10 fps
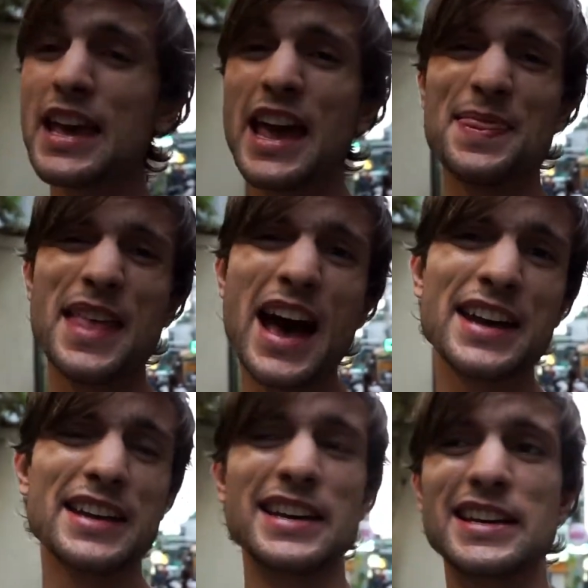And
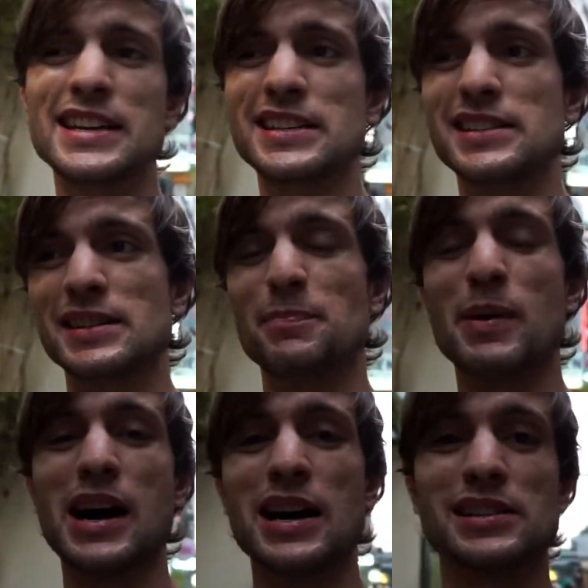that is
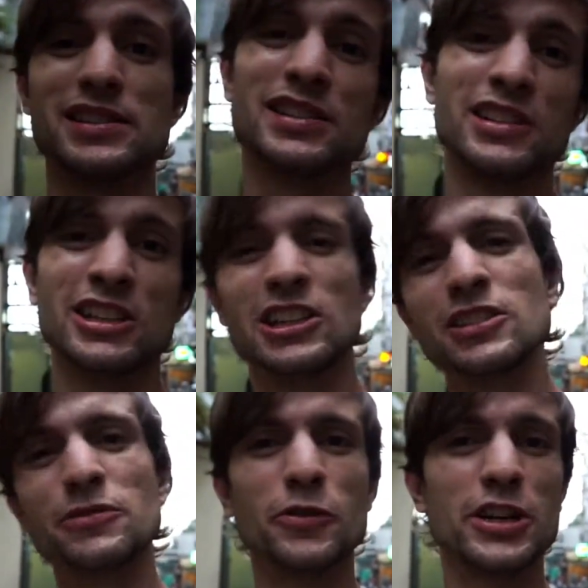about
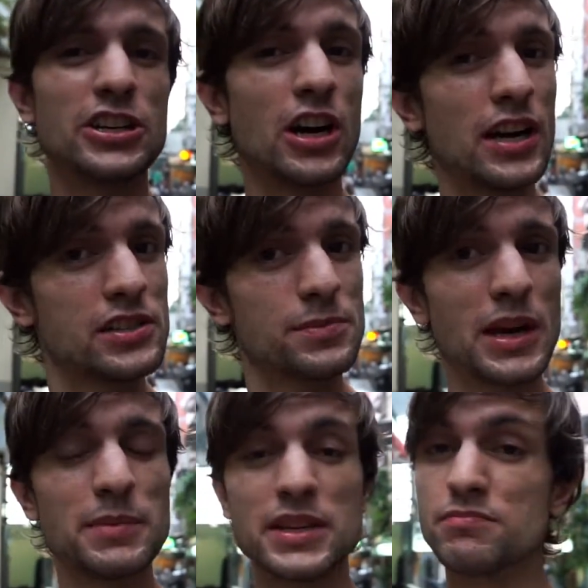$40
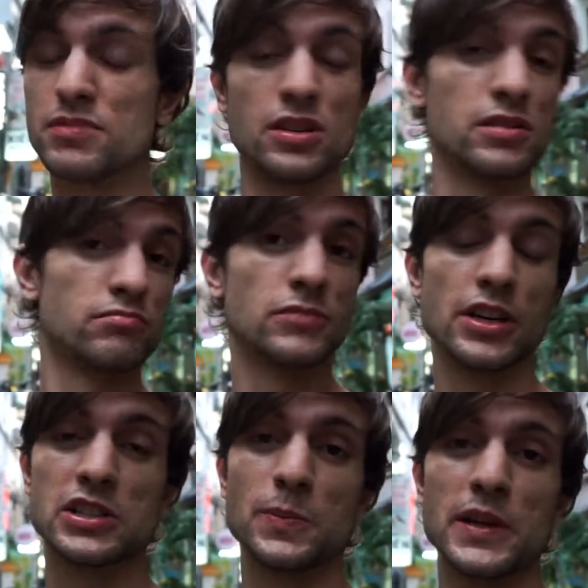maybe, so
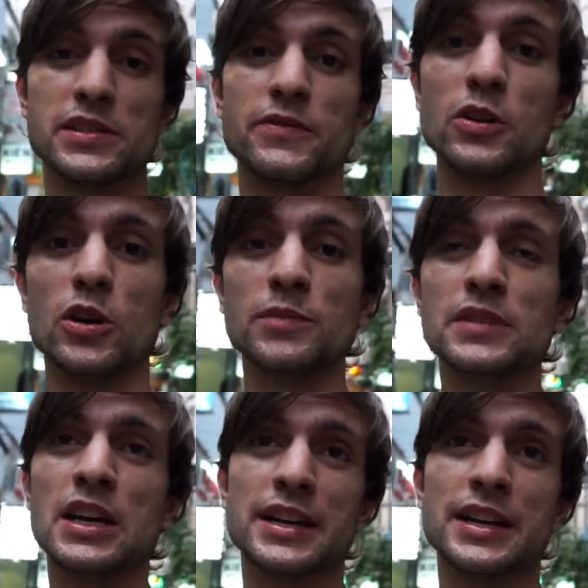not expensive at all.